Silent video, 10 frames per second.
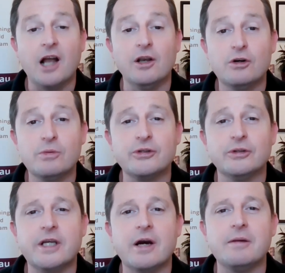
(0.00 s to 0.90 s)
along with
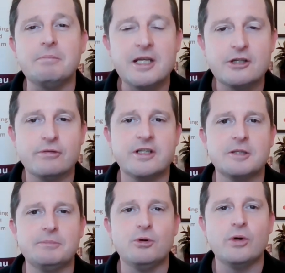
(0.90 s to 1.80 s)
ongoing mentoring
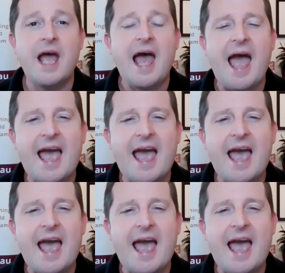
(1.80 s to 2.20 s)
support